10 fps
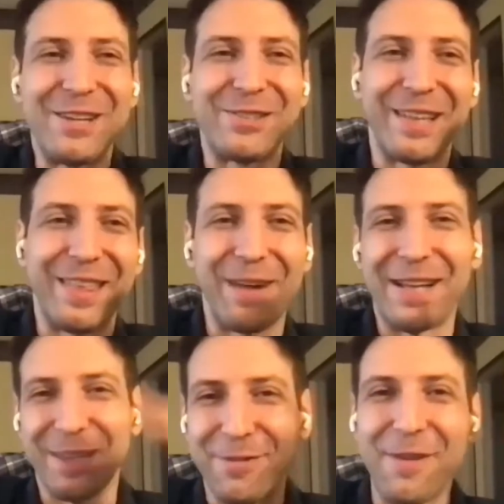interesting thing, right?
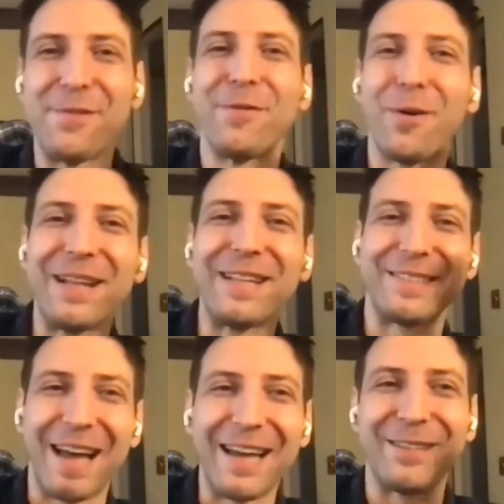It's like, if you've already
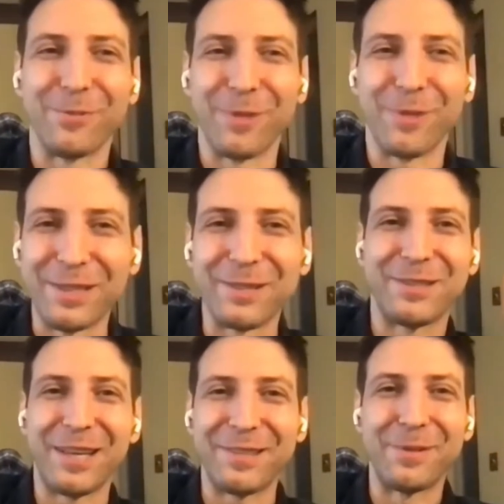decided to
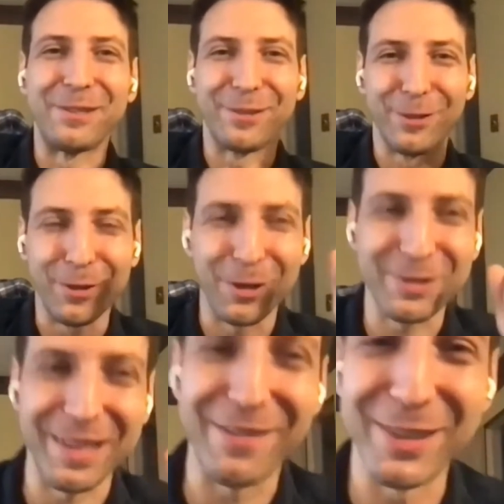test someone's glucose
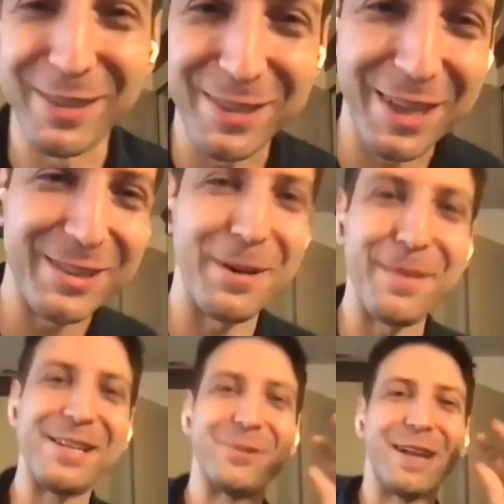levels and test their
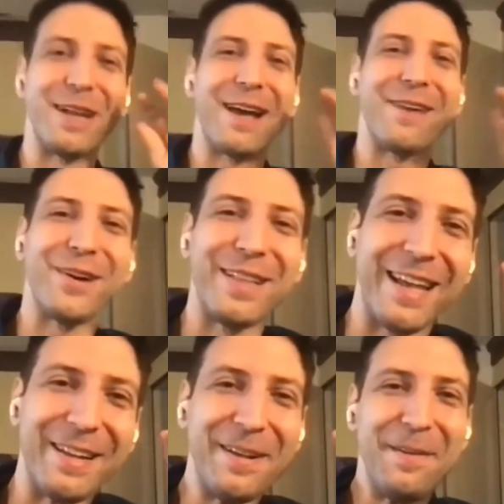pH, whatever, and
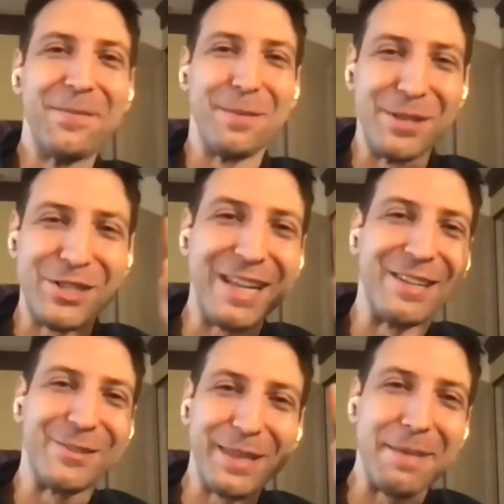then the machine
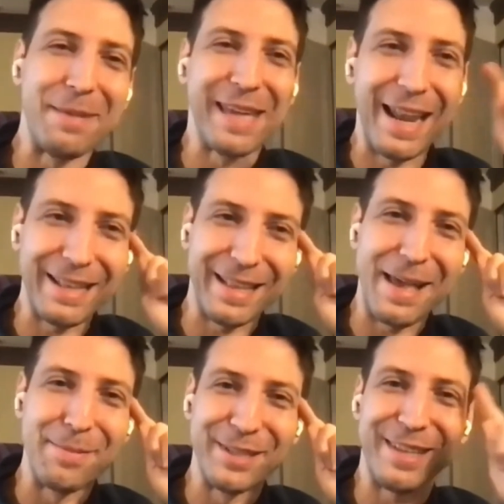is really mechanically
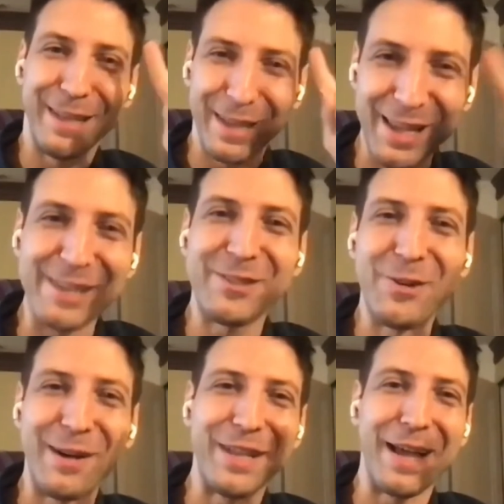able to say, like, yes, you
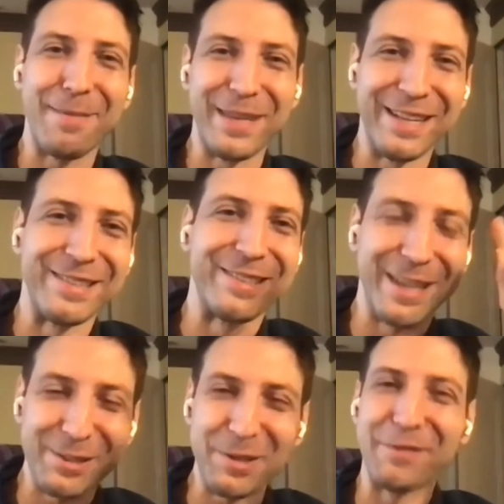have diabetes, or
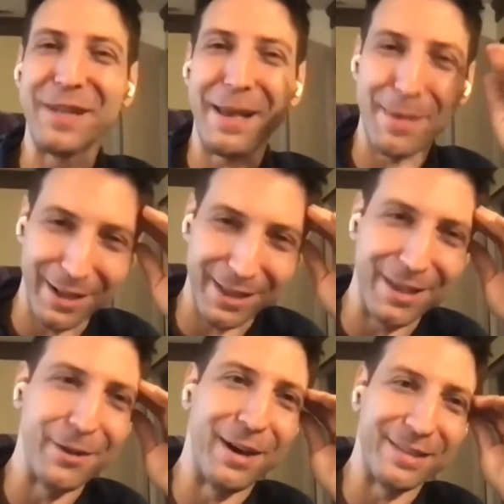yes, you have diabetic
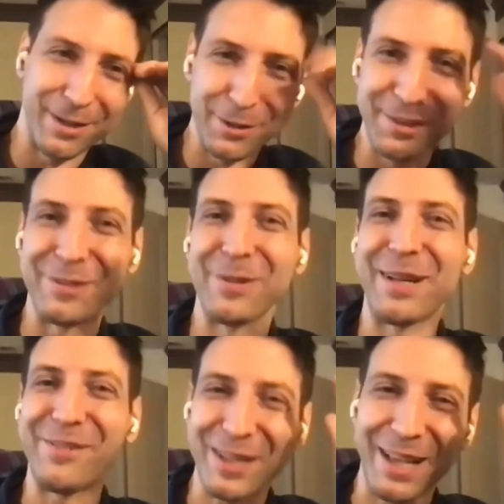ketoacidosis, or
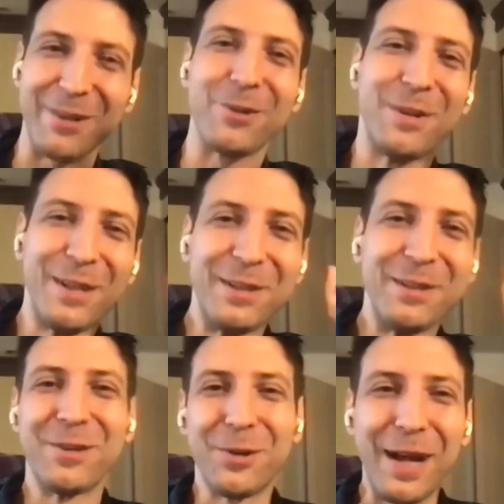whatever, like,
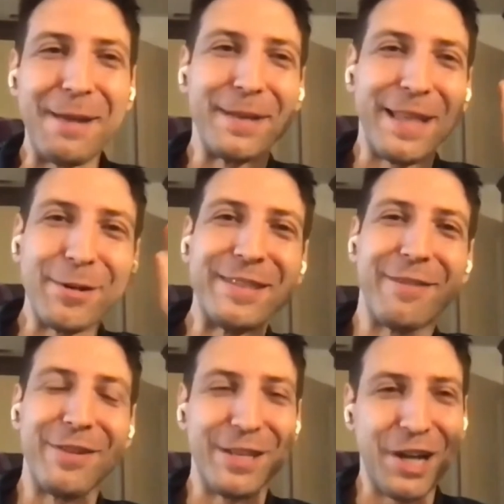great. But that was never